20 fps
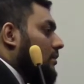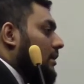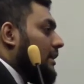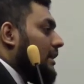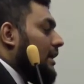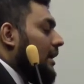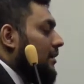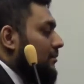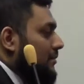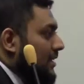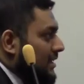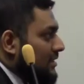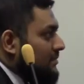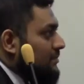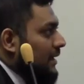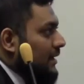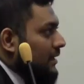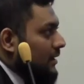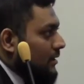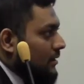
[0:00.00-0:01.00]
It can be
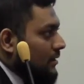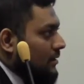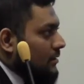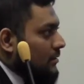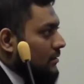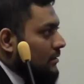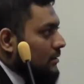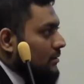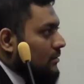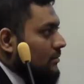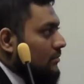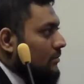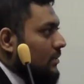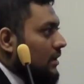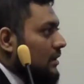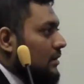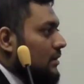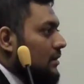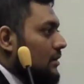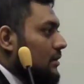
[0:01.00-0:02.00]
expanded,
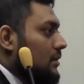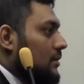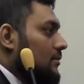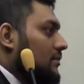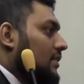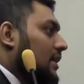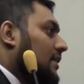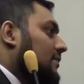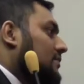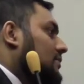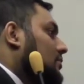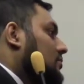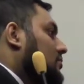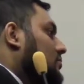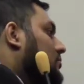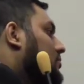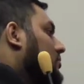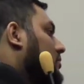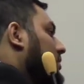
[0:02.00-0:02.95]
but we have choose